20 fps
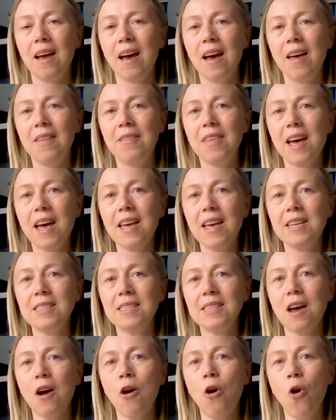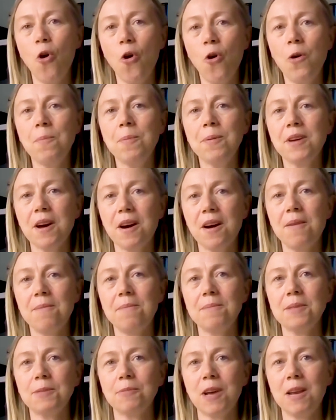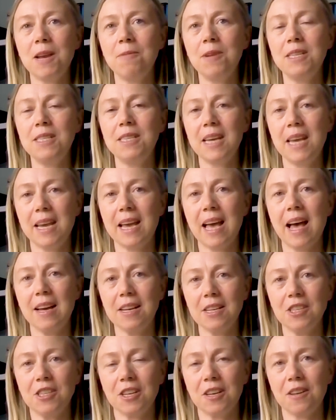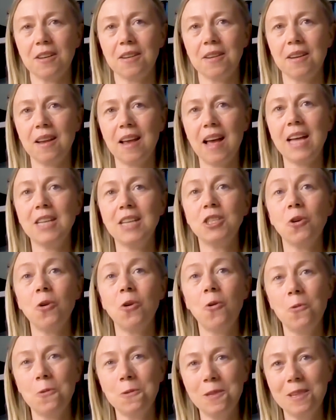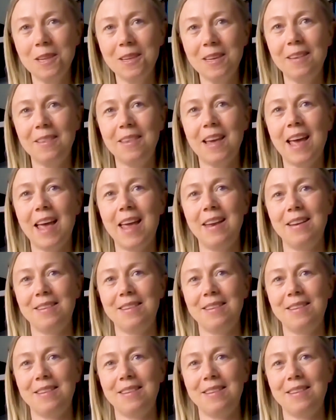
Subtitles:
And that is that hope comes when we take action, and only then.